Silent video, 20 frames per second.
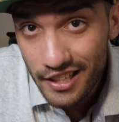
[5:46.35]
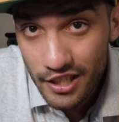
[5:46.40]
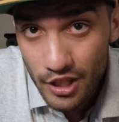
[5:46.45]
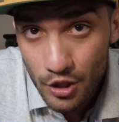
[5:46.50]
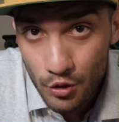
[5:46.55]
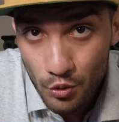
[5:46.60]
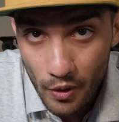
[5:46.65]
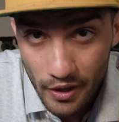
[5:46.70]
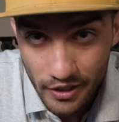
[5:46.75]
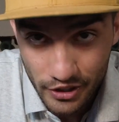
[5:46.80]
any
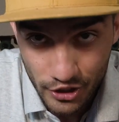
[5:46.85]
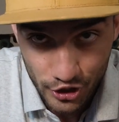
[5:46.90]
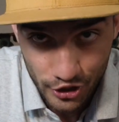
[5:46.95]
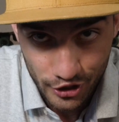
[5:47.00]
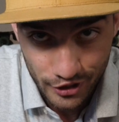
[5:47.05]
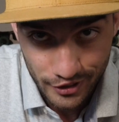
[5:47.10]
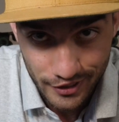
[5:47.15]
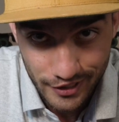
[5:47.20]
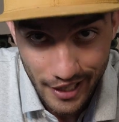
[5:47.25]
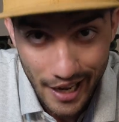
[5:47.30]

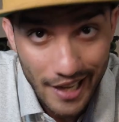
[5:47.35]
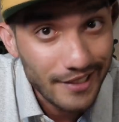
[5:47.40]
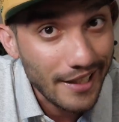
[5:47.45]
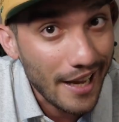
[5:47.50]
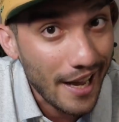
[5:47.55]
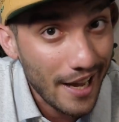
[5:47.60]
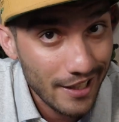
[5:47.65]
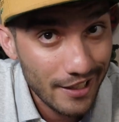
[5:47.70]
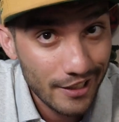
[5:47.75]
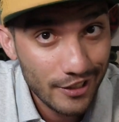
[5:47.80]
questions at
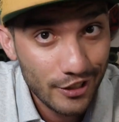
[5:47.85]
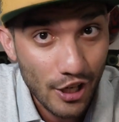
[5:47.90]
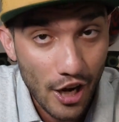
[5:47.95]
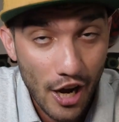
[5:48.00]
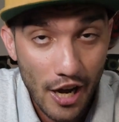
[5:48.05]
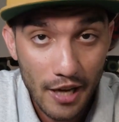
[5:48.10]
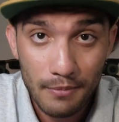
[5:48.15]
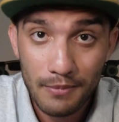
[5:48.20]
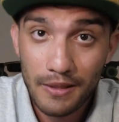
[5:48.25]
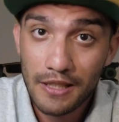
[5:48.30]
any
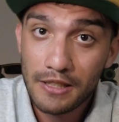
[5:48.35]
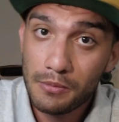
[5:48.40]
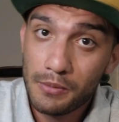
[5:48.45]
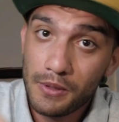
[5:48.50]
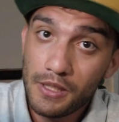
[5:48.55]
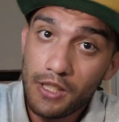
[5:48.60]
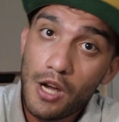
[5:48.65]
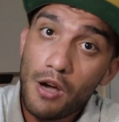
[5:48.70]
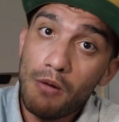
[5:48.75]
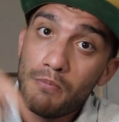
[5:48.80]
time, let
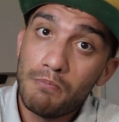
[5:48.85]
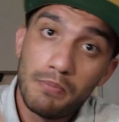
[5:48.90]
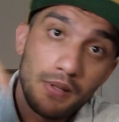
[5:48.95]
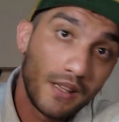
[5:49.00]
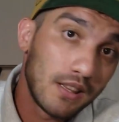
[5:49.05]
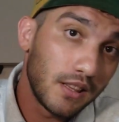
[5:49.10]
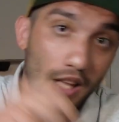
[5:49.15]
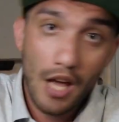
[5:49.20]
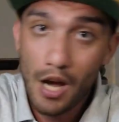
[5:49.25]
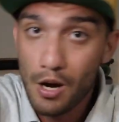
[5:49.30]
me know
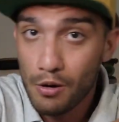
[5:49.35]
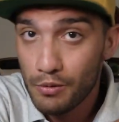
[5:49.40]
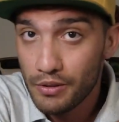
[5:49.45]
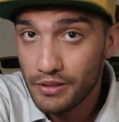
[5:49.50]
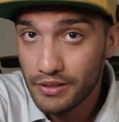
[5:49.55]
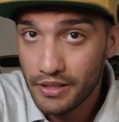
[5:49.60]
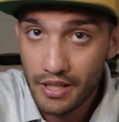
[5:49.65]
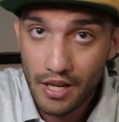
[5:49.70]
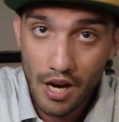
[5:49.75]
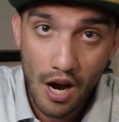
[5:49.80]
below
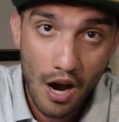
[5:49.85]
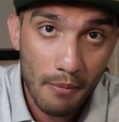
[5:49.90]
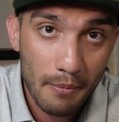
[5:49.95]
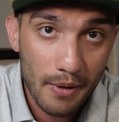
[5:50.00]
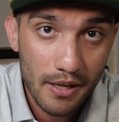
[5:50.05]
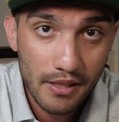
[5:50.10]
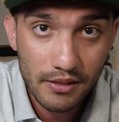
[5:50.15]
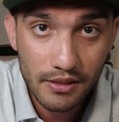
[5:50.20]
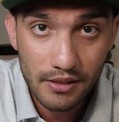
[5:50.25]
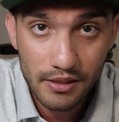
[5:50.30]
in the
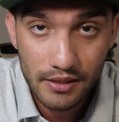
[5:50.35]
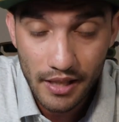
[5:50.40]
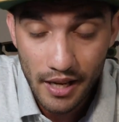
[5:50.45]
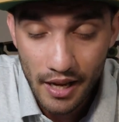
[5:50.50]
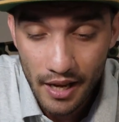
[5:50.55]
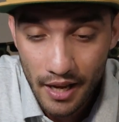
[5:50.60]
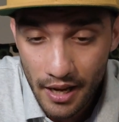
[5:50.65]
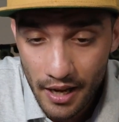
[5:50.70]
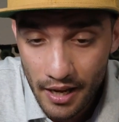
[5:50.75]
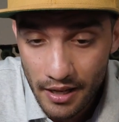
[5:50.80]
comments.
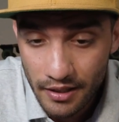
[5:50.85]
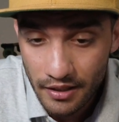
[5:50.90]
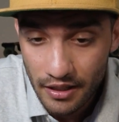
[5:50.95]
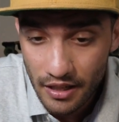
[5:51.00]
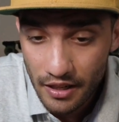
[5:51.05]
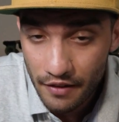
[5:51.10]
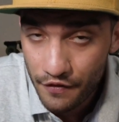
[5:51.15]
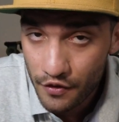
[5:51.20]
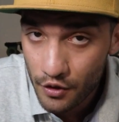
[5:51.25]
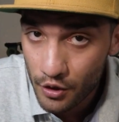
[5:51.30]
And
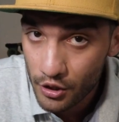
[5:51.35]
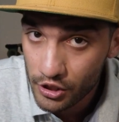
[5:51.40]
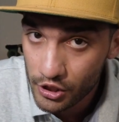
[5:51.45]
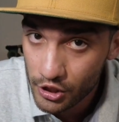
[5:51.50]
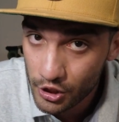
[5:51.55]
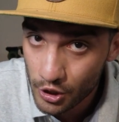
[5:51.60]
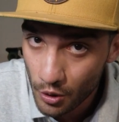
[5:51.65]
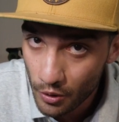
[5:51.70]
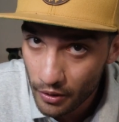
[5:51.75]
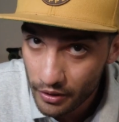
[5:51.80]
if you
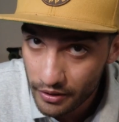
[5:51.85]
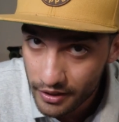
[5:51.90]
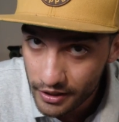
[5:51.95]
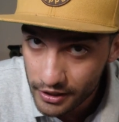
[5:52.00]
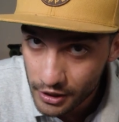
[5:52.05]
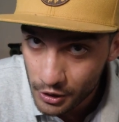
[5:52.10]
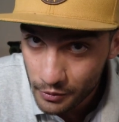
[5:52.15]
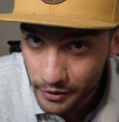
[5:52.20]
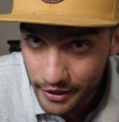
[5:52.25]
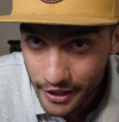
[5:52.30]
enjoyed
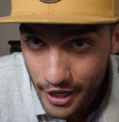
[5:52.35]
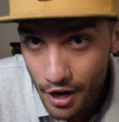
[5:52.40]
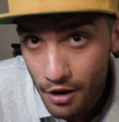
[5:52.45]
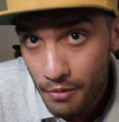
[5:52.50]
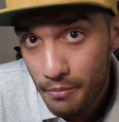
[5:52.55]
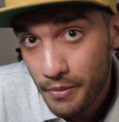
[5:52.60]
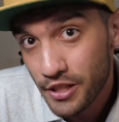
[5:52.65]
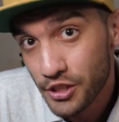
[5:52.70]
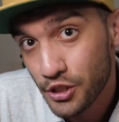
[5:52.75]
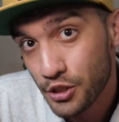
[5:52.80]
this video,
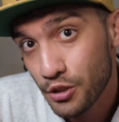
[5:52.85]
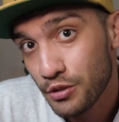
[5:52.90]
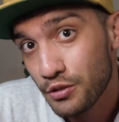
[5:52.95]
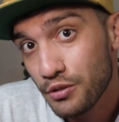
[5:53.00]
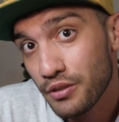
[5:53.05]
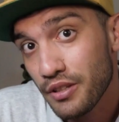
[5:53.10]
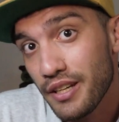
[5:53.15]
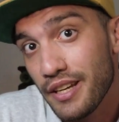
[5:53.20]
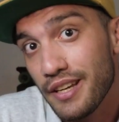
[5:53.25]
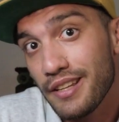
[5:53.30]
make sure
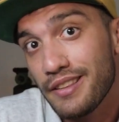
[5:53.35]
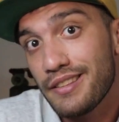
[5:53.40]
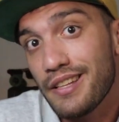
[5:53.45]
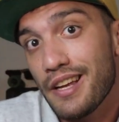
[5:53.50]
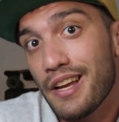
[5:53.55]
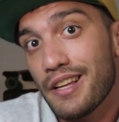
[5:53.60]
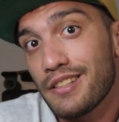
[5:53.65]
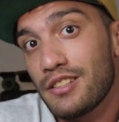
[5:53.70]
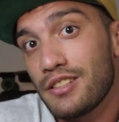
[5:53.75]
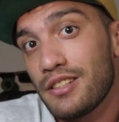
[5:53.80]
to hit
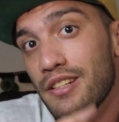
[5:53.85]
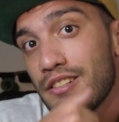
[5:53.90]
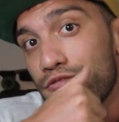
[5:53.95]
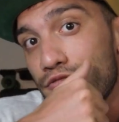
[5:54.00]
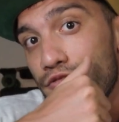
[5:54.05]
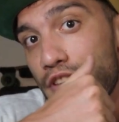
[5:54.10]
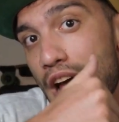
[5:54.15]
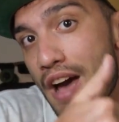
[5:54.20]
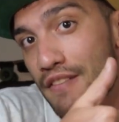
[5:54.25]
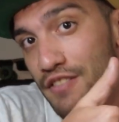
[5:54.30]
that
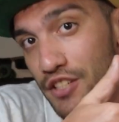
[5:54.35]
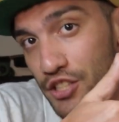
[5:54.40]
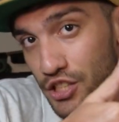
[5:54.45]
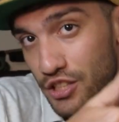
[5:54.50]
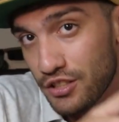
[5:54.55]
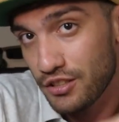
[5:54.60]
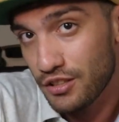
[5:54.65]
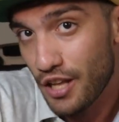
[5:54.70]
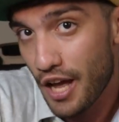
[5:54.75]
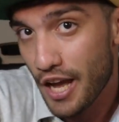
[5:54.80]

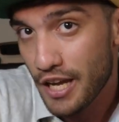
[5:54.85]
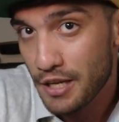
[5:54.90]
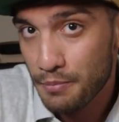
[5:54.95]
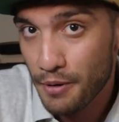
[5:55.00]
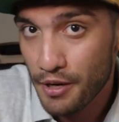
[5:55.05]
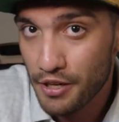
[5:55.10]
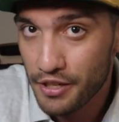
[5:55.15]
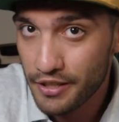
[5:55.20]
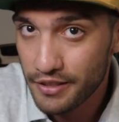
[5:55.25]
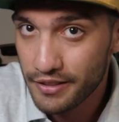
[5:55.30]
ravishing like
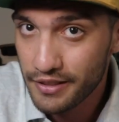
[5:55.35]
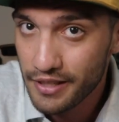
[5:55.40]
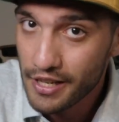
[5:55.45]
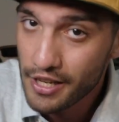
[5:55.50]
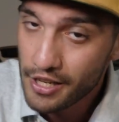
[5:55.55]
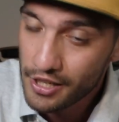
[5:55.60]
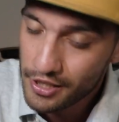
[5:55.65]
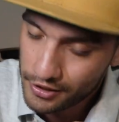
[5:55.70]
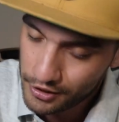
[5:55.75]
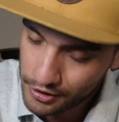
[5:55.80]
button,
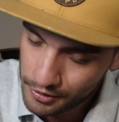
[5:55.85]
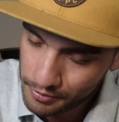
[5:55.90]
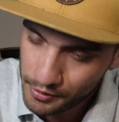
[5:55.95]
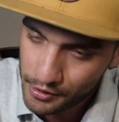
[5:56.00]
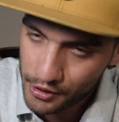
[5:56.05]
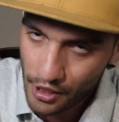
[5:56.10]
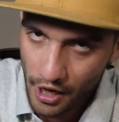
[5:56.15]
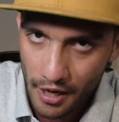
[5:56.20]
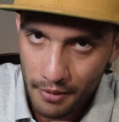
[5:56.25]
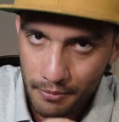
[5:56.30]

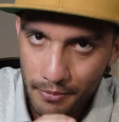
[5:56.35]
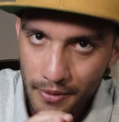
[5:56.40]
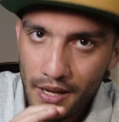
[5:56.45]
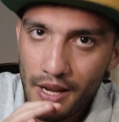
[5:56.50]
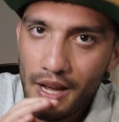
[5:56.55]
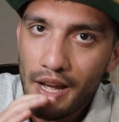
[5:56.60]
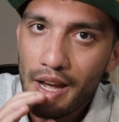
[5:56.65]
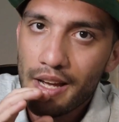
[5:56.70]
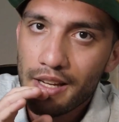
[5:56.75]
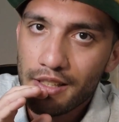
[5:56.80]
subscribe,
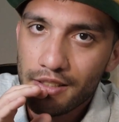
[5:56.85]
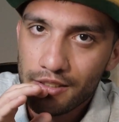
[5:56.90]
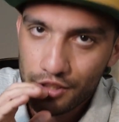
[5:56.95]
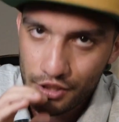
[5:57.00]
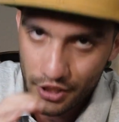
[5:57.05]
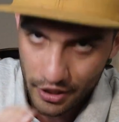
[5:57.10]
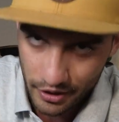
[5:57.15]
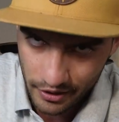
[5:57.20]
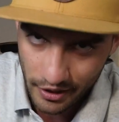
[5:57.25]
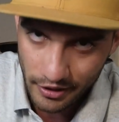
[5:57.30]
and
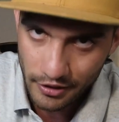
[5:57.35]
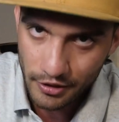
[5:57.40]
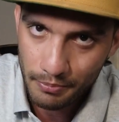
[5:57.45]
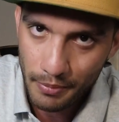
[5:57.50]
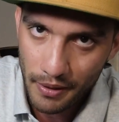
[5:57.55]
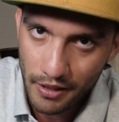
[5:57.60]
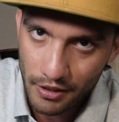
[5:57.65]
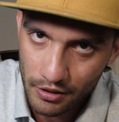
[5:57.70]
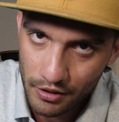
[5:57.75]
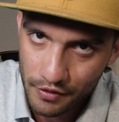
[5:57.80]
turn that
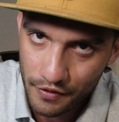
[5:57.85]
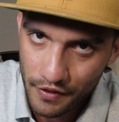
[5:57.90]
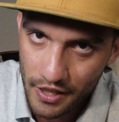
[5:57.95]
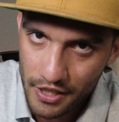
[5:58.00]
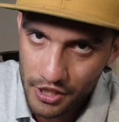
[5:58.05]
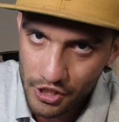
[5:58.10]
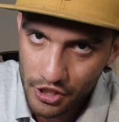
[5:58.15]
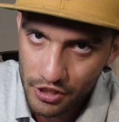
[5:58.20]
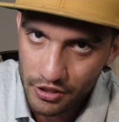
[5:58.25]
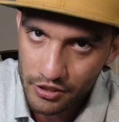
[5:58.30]
bell
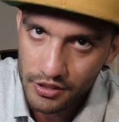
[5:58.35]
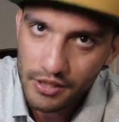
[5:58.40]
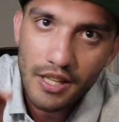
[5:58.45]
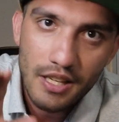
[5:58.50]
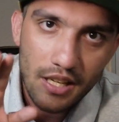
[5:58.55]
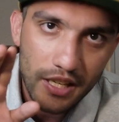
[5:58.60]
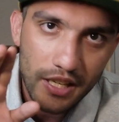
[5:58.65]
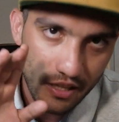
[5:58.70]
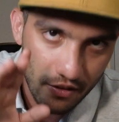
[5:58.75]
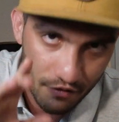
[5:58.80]
notification
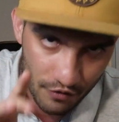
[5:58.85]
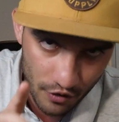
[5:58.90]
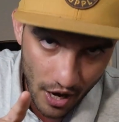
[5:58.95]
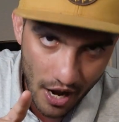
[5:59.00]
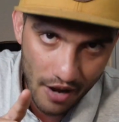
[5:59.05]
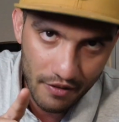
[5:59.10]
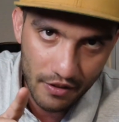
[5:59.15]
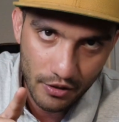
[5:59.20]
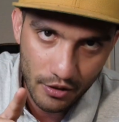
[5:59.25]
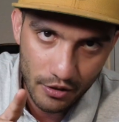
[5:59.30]
if you
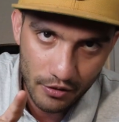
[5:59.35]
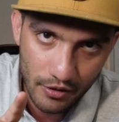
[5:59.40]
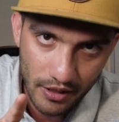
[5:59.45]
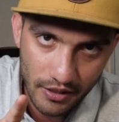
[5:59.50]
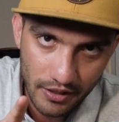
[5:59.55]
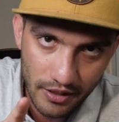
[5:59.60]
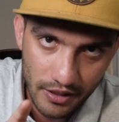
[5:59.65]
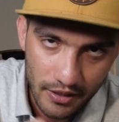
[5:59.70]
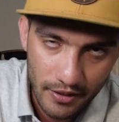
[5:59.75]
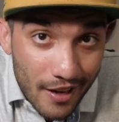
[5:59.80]
haven't
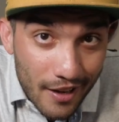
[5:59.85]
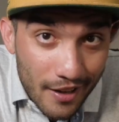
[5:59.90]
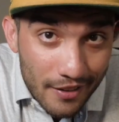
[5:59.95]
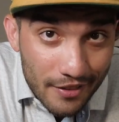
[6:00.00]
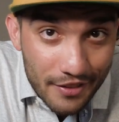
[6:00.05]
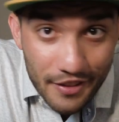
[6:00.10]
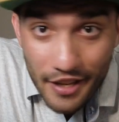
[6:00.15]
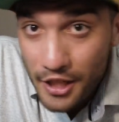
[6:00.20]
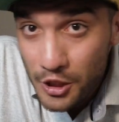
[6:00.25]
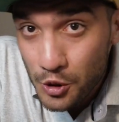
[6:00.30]
already.
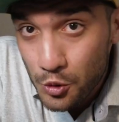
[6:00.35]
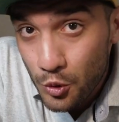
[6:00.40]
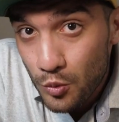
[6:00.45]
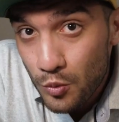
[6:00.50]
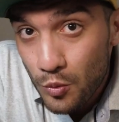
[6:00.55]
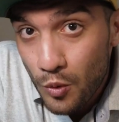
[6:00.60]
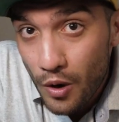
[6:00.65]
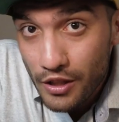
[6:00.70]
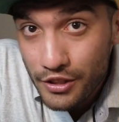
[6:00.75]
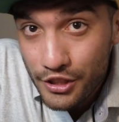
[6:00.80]
And thanks for
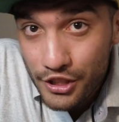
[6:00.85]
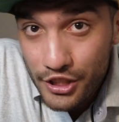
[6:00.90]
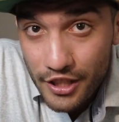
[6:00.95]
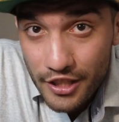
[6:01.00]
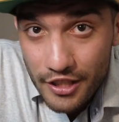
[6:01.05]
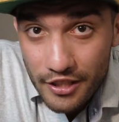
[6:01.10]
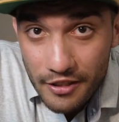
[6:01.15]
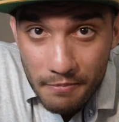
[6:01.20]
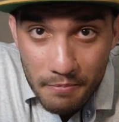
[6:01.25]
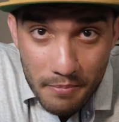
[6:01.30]

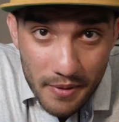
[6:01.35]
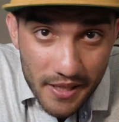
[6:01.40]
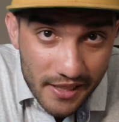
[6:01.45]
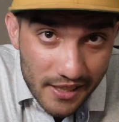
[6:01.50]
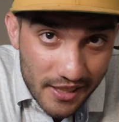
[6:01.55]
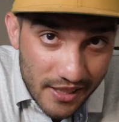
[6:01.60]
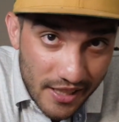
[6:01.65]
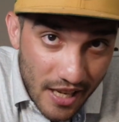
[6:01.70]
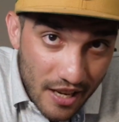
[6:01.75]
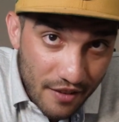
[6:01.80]
watching. Be
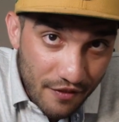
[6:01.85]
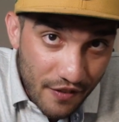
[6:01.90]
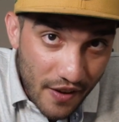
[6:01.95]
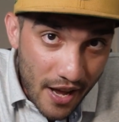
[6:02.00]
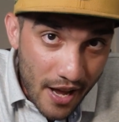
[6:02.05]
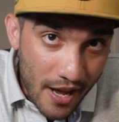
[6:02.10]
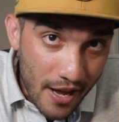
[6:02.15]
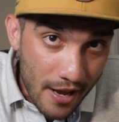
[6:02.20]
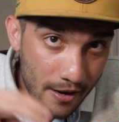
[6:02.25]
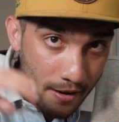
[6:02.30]
safe
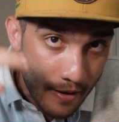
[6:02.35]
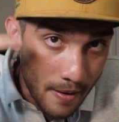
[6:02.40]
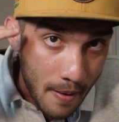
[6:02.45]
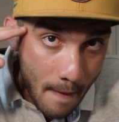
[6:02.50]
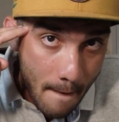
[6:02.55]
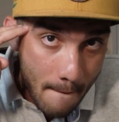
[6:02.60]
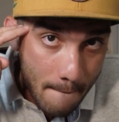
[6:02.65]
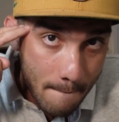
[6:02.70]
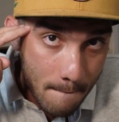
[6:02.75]
and